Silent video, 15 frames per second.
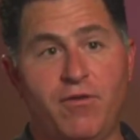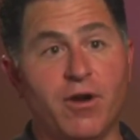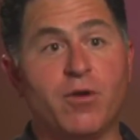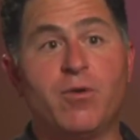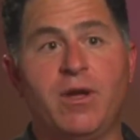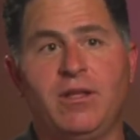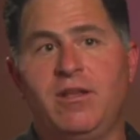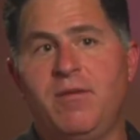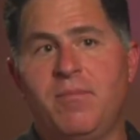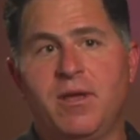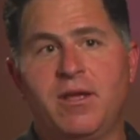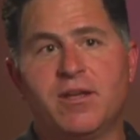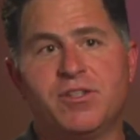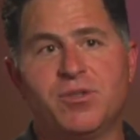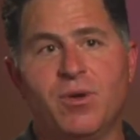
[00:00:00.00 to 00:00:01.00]
very quickly
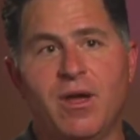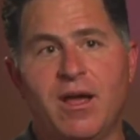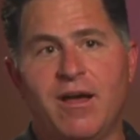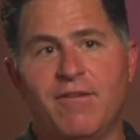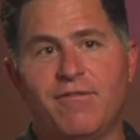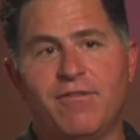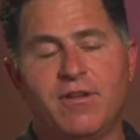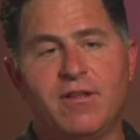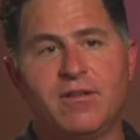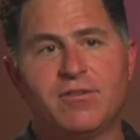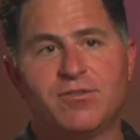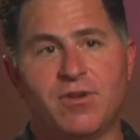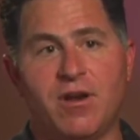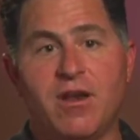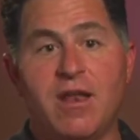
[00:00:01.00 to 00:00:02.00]
because you have
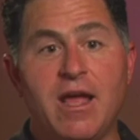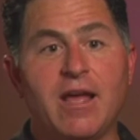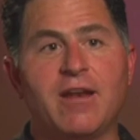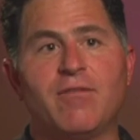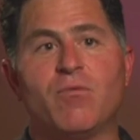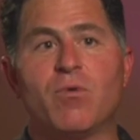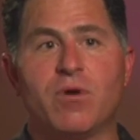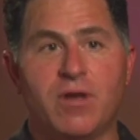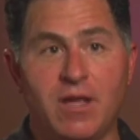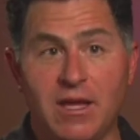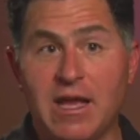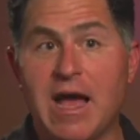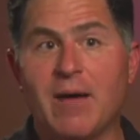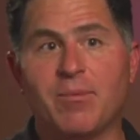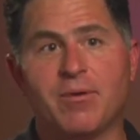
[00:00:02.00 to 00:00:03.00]
sort of negative
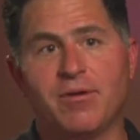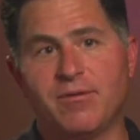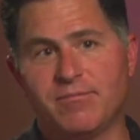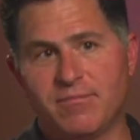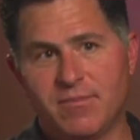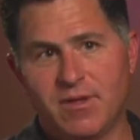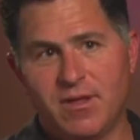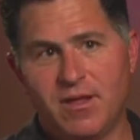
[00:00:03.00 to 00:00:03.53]
working capital